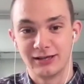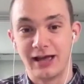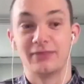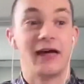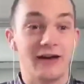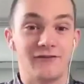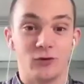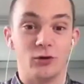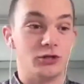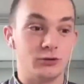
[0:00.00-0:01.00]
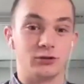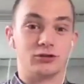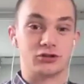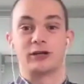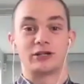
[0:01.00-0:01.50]
and therefore you could
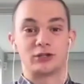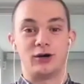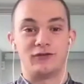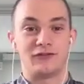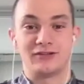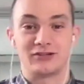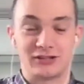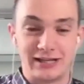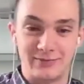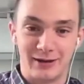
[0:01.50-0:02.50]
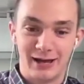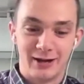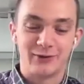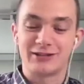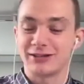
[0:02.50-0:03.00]
switch off and sleep.
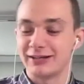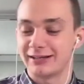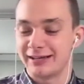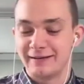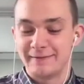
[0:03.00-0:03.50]
Which, like,